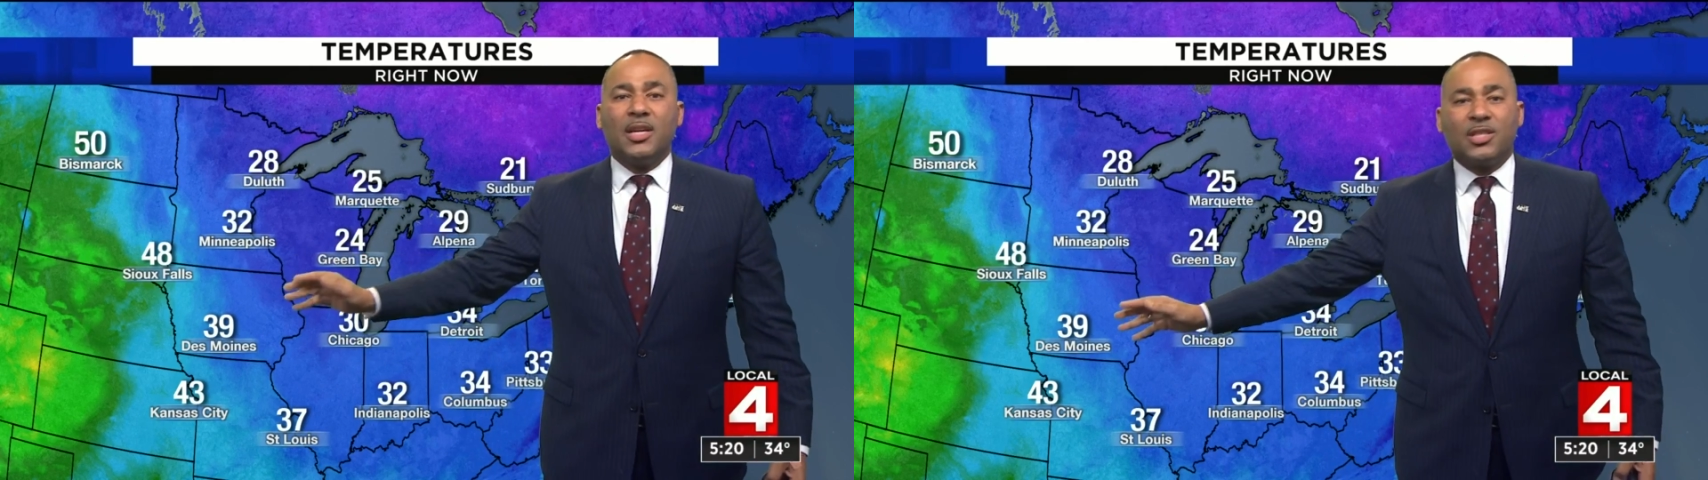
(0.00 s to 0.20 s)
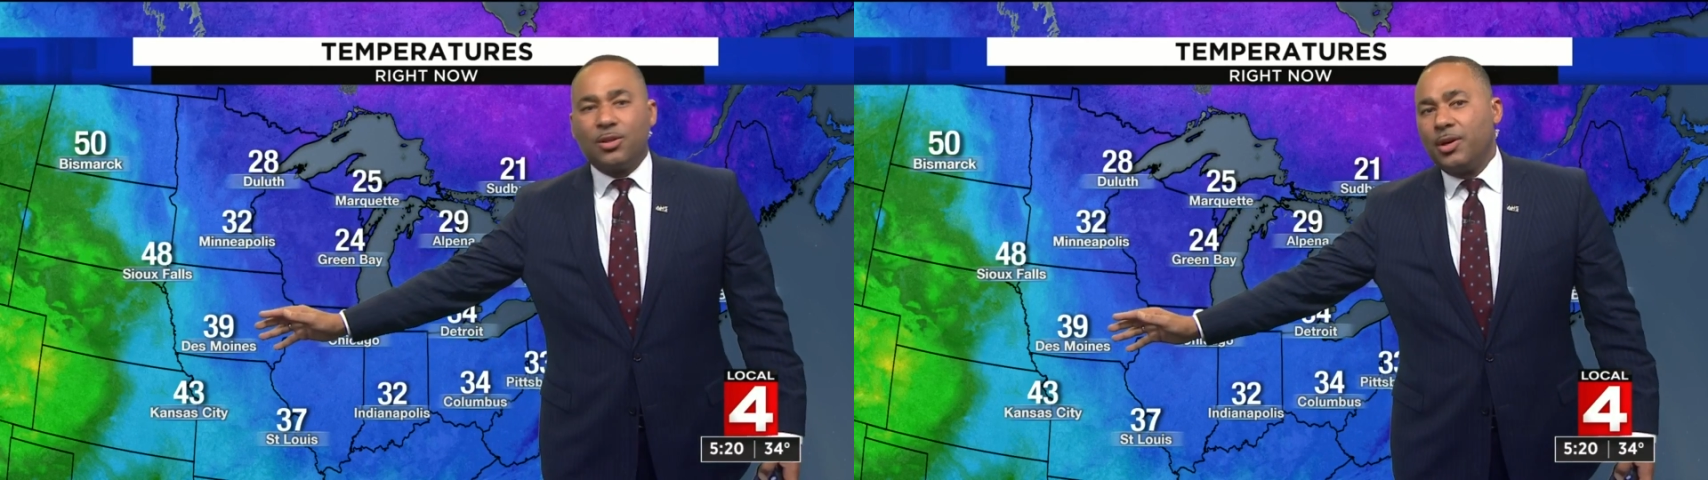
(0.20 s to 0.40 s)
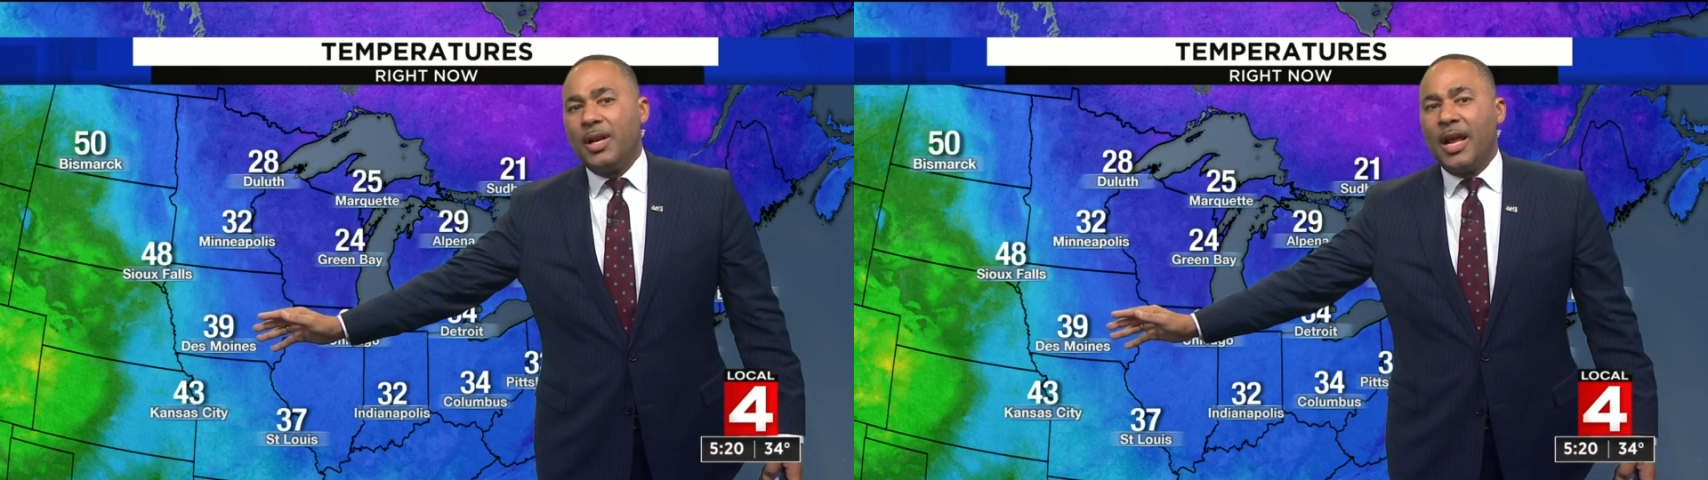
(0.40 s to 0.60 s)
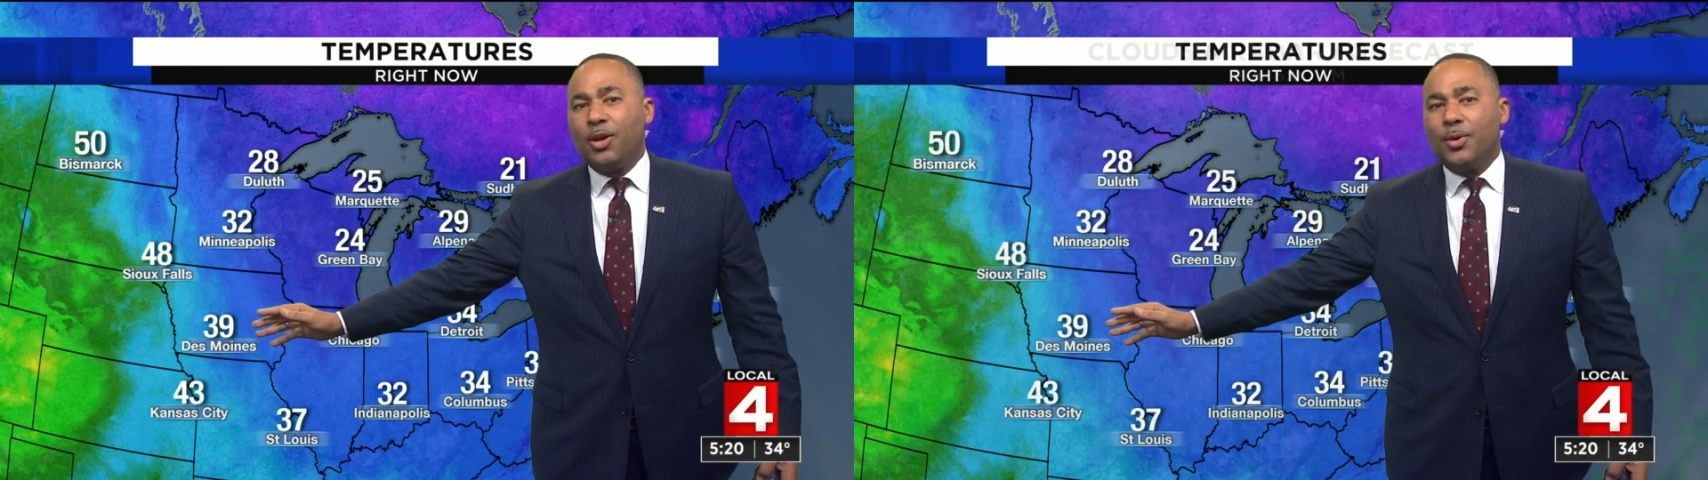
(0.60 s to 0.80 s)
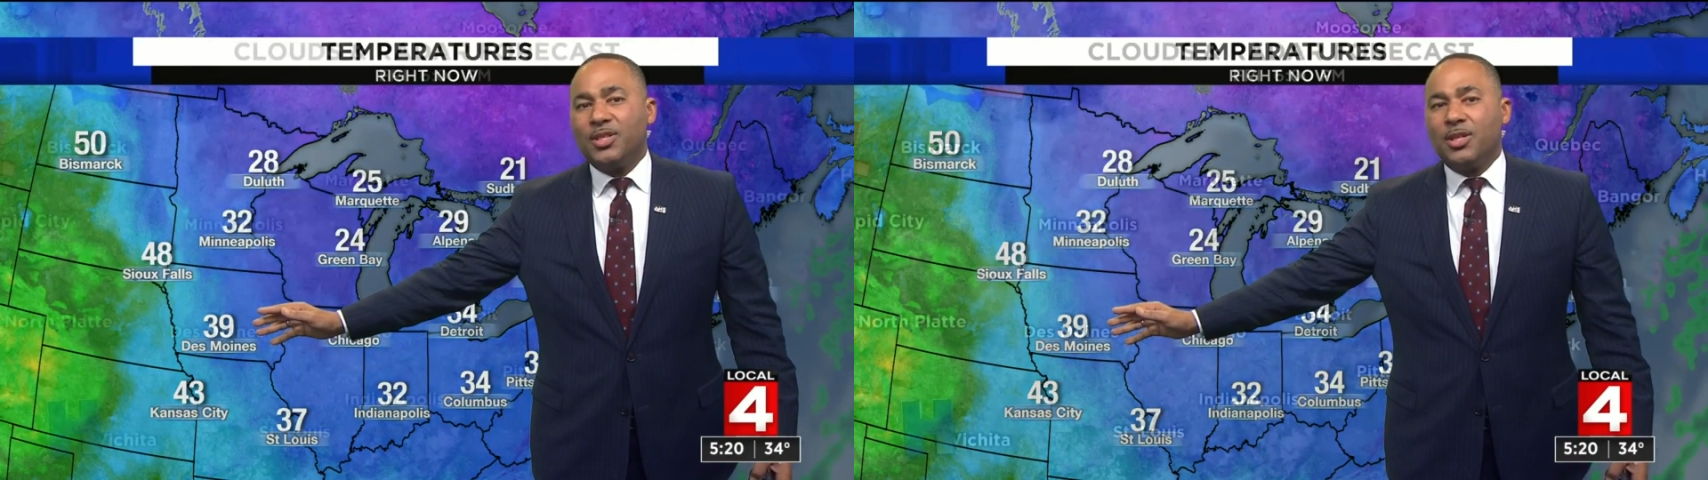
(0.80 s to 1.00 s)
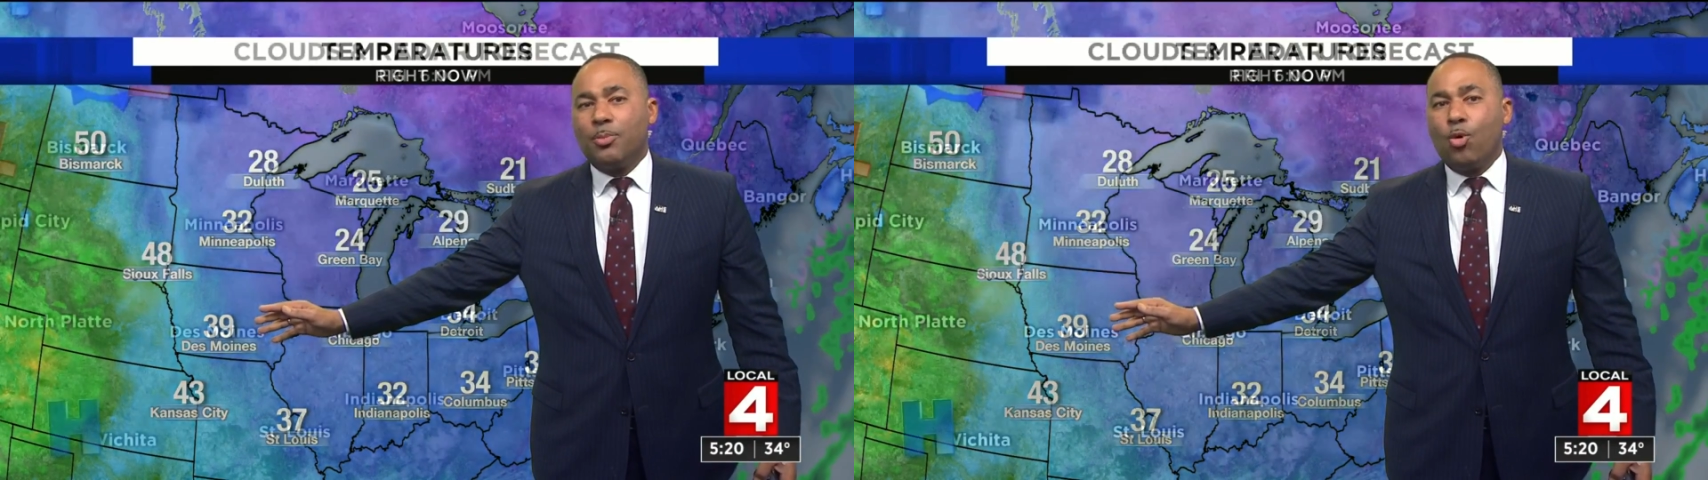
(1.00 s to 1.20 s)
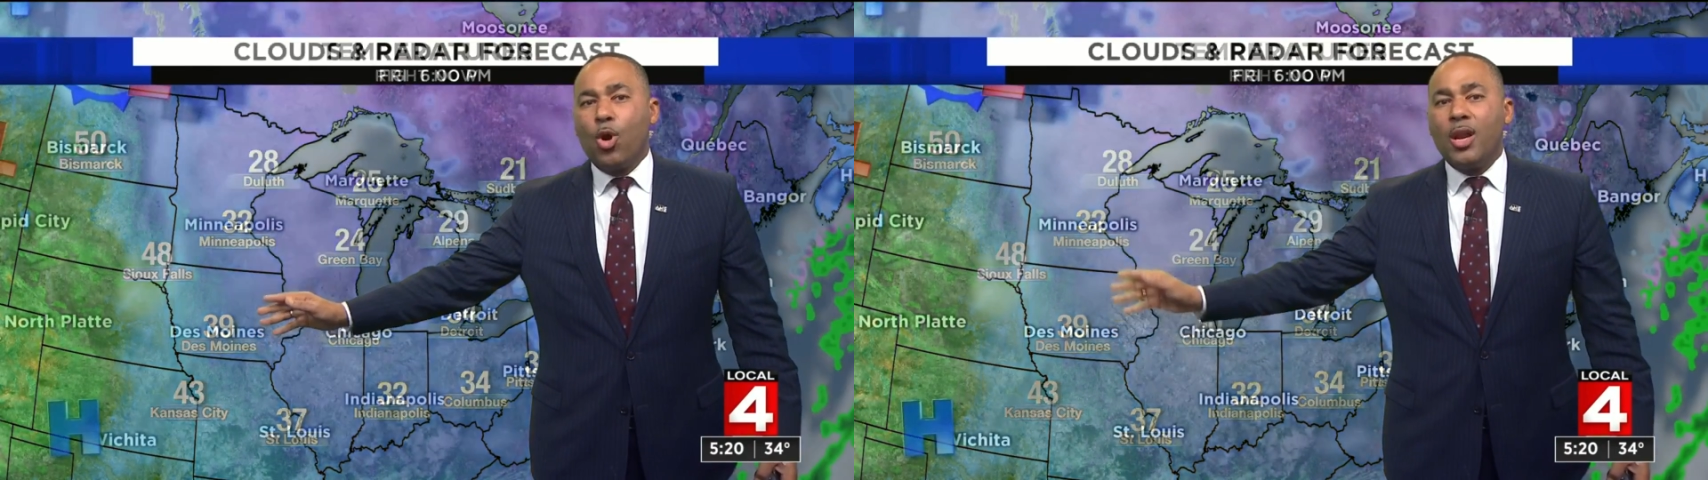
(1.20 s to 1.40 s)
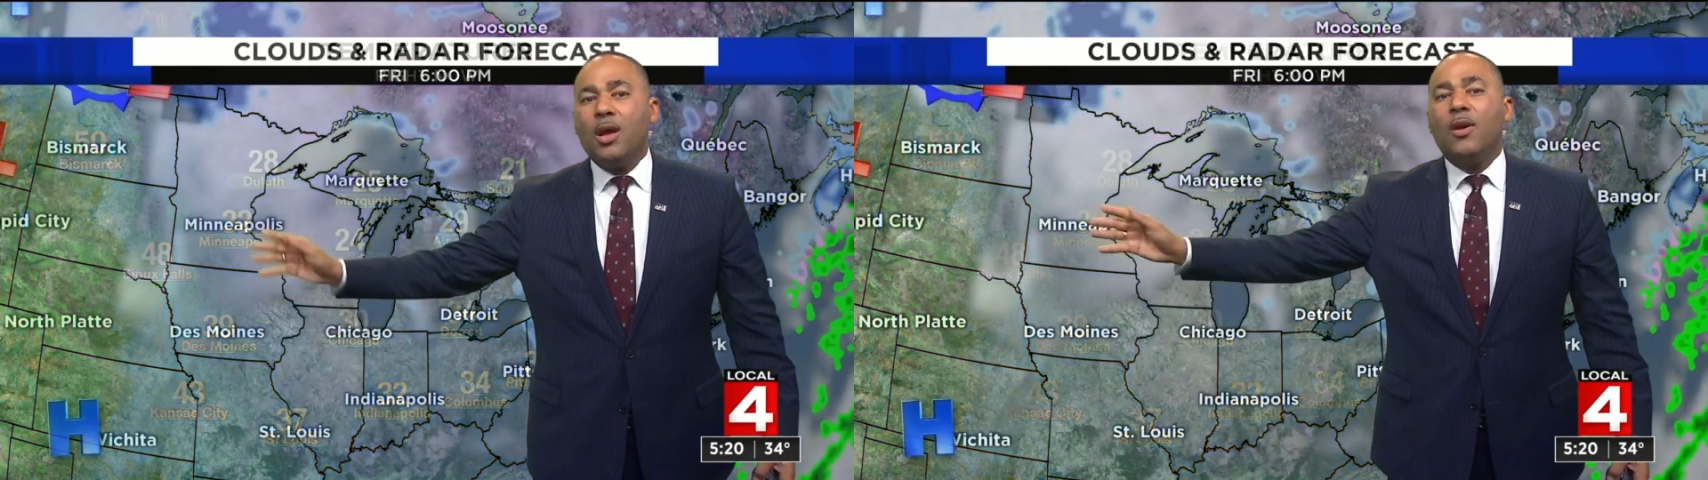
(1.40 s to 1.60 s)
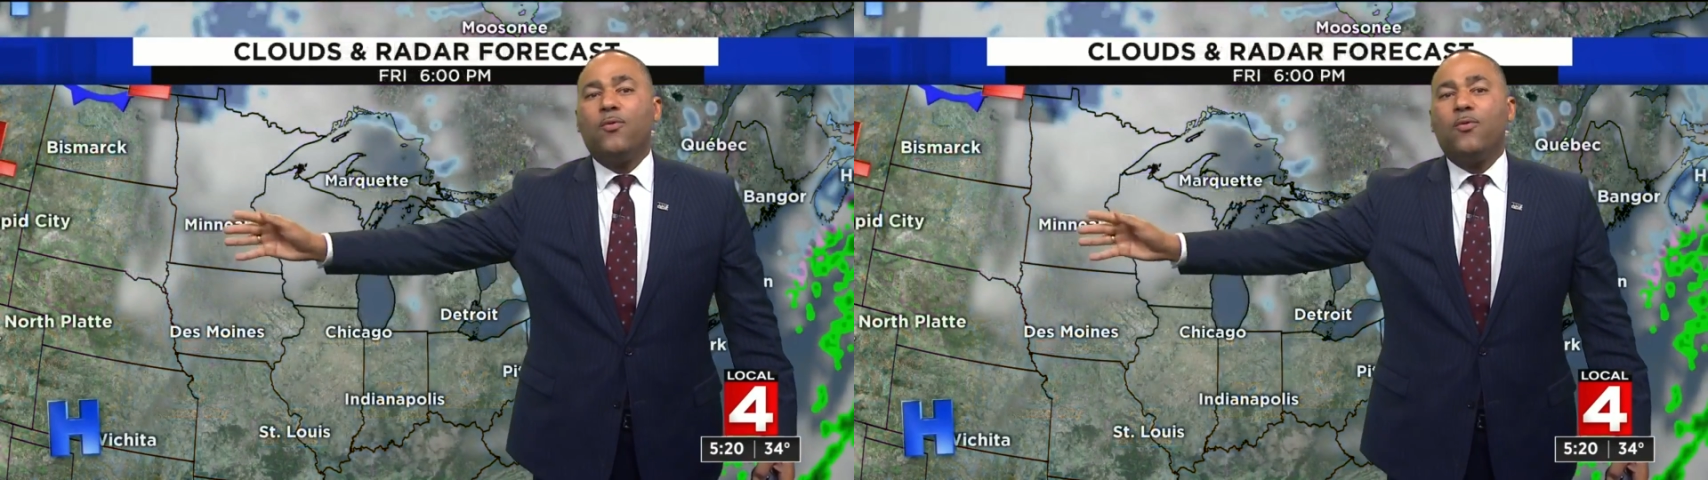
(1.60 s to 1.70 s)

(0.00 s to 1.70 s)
it's 39 degrees in Des Moines,